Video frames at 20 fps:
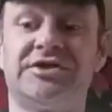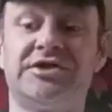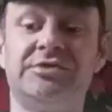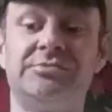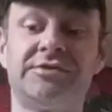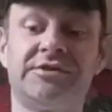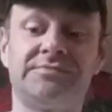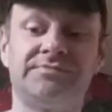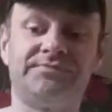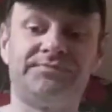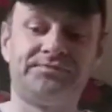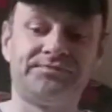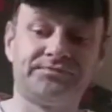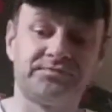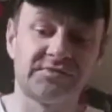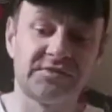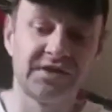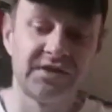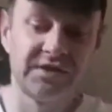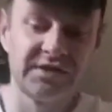to keep it.
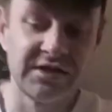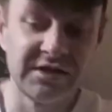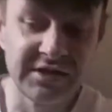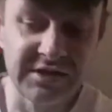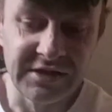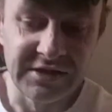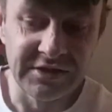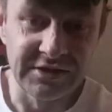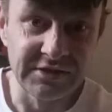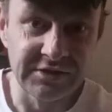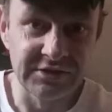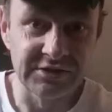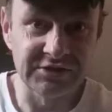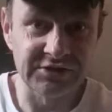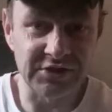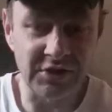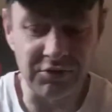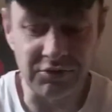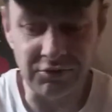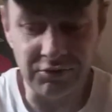
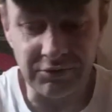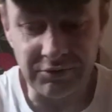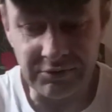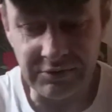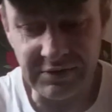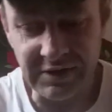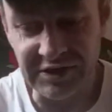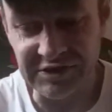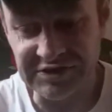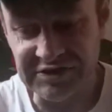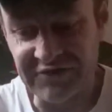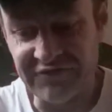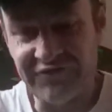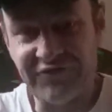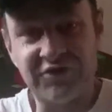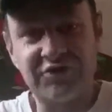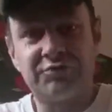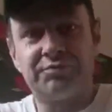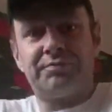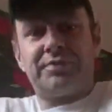So that's the
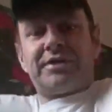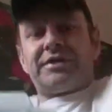first